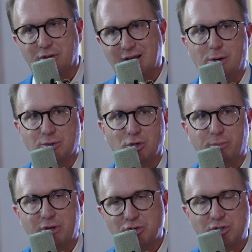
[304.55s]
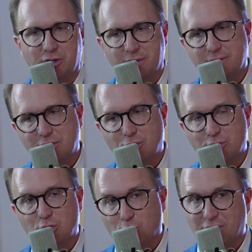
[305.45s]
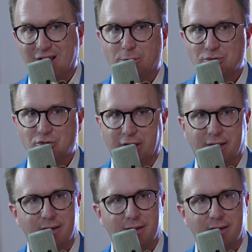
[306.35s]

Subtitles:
counsel, but you're using the word counseling.